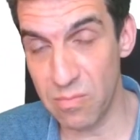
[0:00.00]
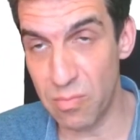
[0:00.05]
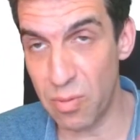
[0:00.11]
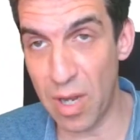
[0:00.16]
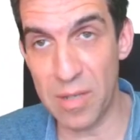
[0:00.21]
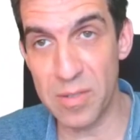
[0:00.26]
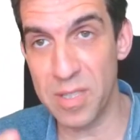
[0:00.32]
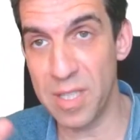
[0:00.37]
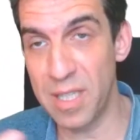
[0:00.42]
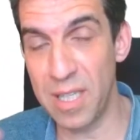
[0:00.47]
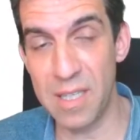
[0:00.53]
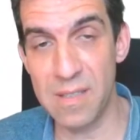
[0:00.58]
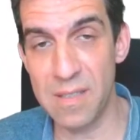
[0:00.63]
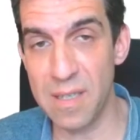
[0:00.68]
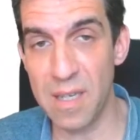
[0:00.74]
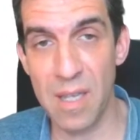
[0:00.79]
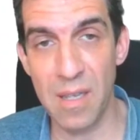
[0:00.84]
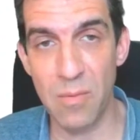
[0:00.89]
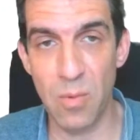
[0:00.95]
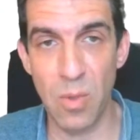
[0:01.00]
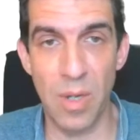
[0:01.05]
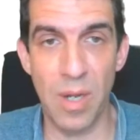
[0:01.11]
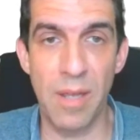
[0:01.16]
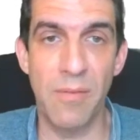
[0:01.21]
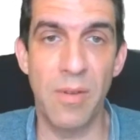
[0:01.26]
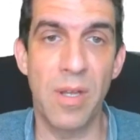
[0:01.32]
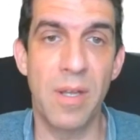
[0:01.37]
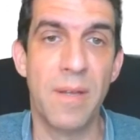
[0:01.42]
browsing the internet,
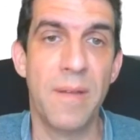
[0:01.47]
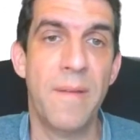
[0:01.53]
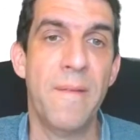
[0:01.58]
whatever.